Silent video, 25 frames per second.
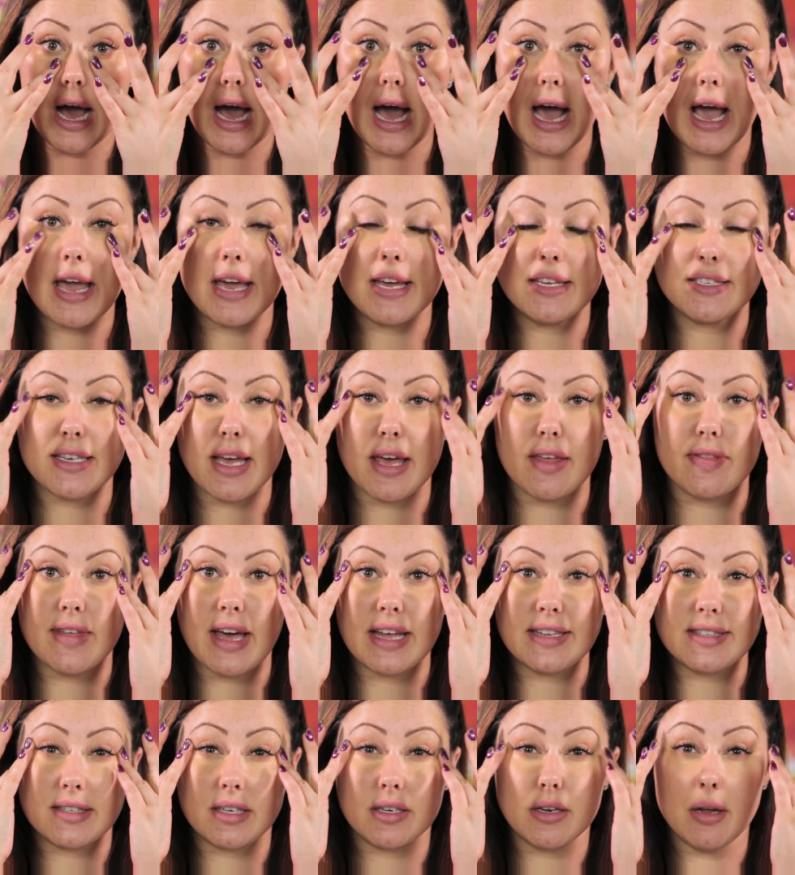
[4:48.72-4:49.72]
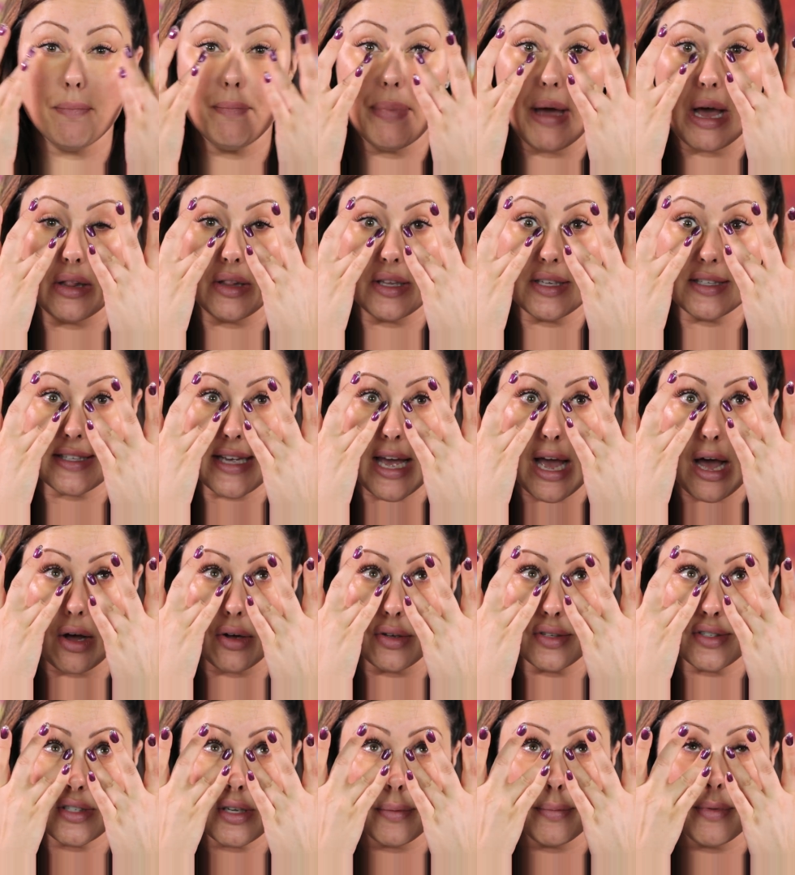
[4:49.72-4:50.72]
eyes and that's gonna balance
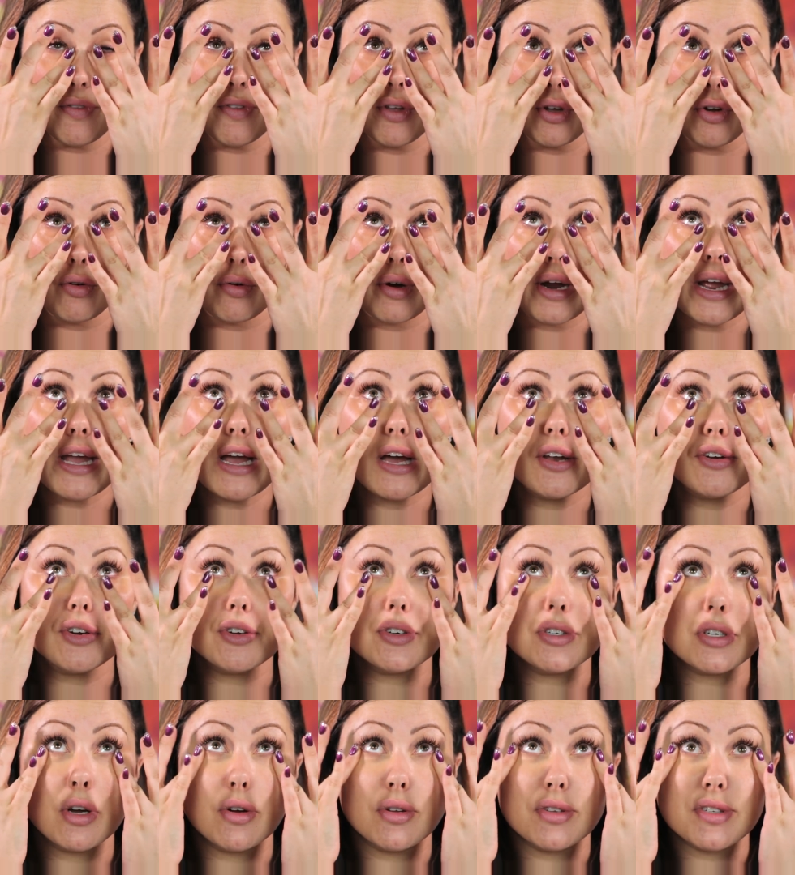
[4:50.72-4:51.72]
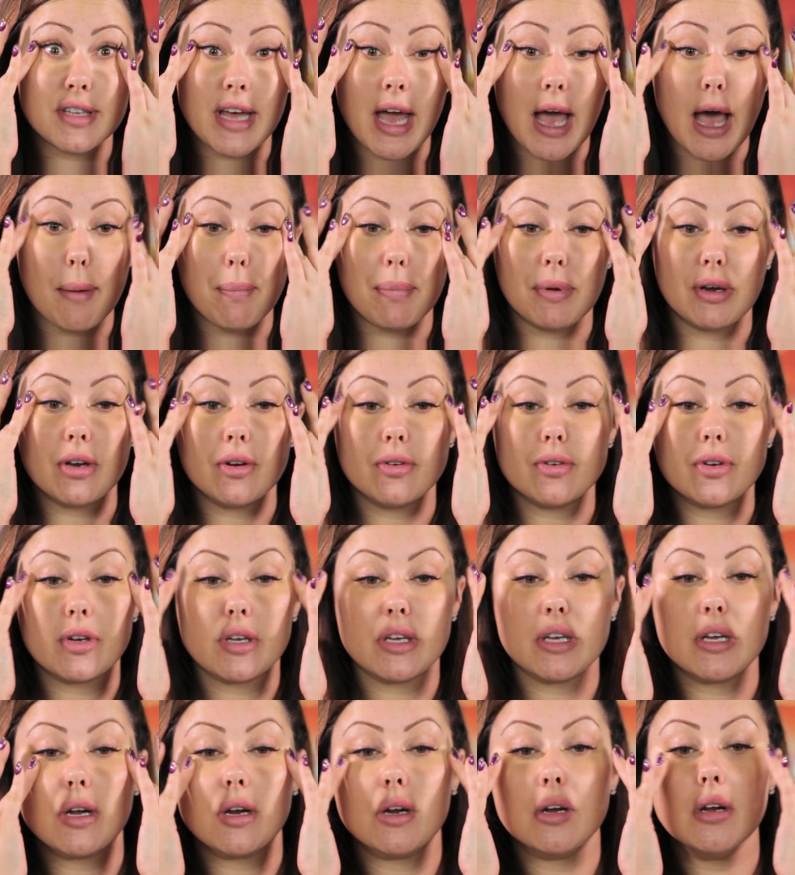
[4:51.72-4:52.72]
out some of the gray undertones that happen under
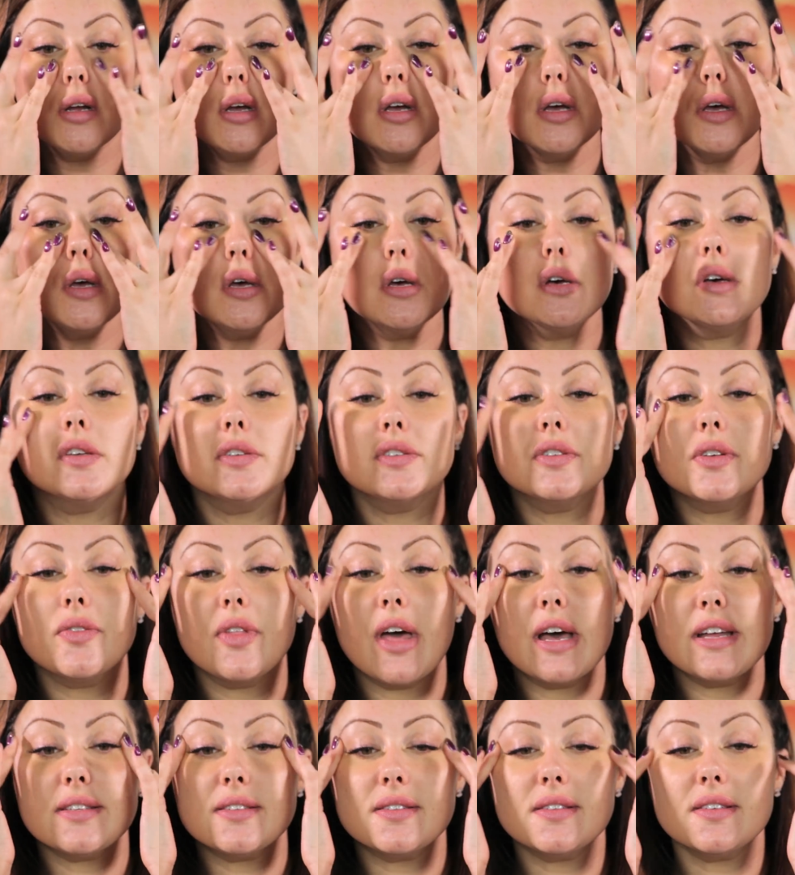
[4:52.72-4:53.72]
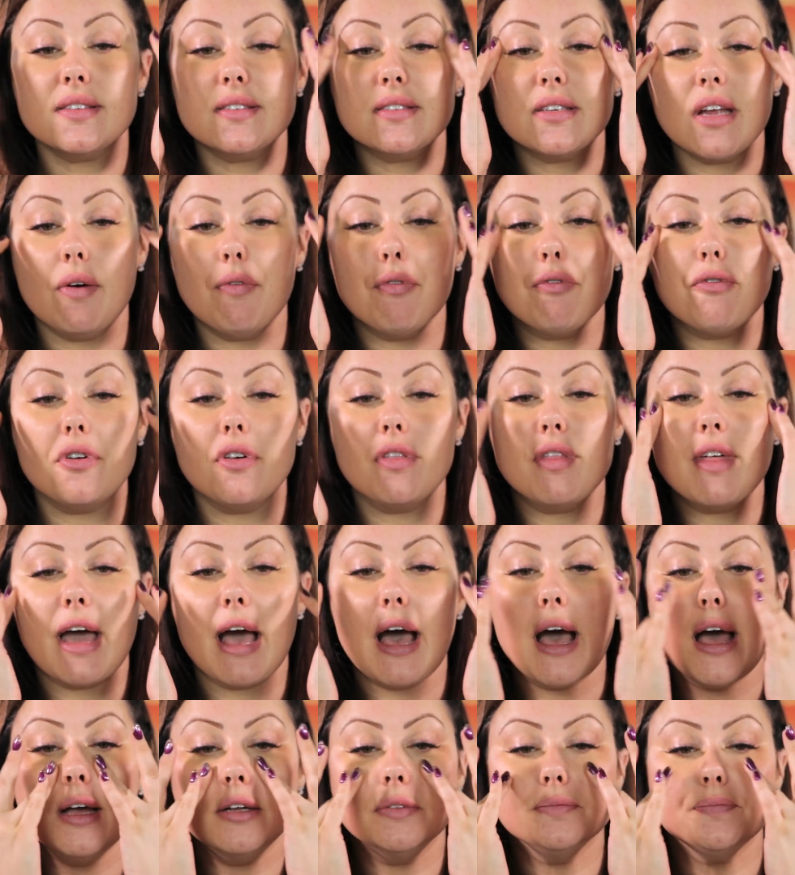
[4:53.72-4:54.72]
here. So that's the step for
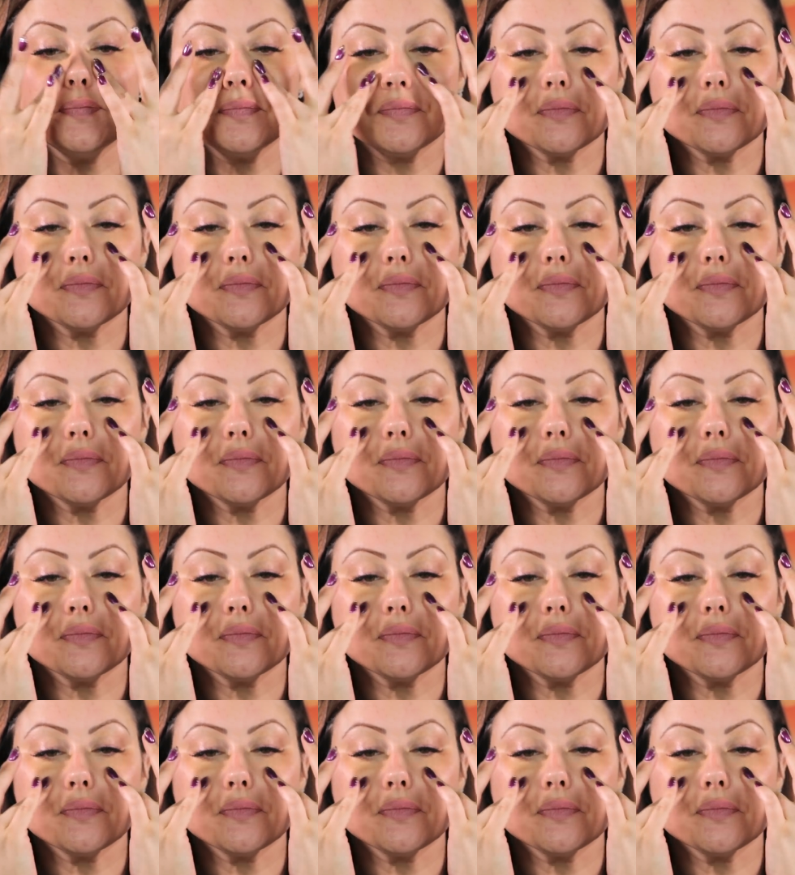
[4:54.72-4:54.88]
that.